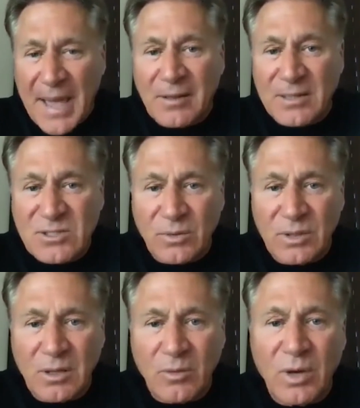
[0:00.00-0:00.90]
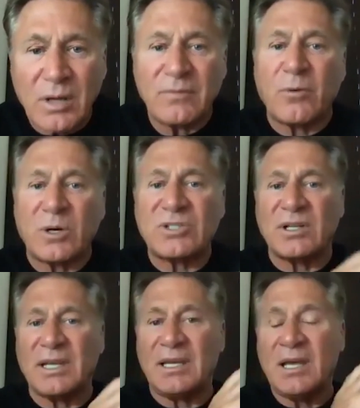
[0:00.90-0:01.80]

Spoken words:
balance to it. Unfortunately,